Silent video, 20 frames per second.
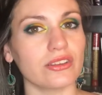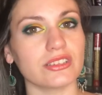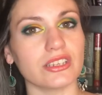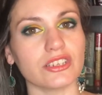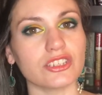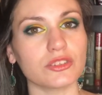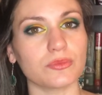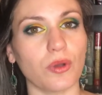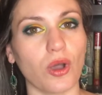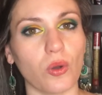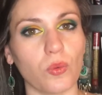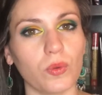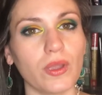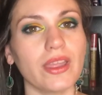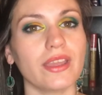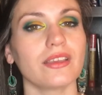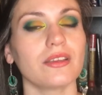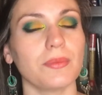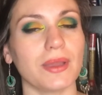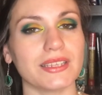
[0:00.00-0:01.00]
did a small
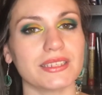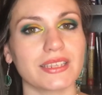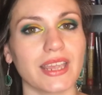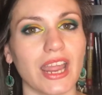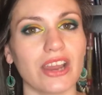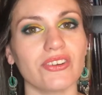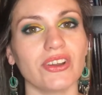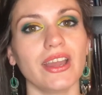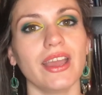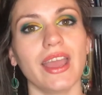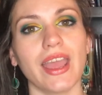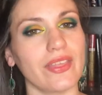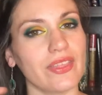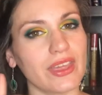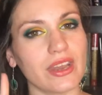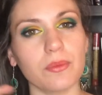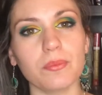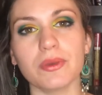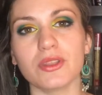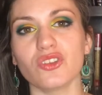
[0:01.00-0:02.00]
wing, mascara, and
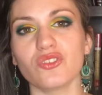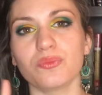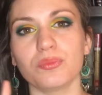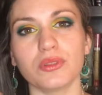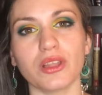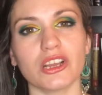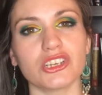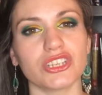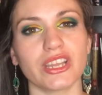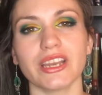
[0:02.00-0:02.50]
then a bit of blush.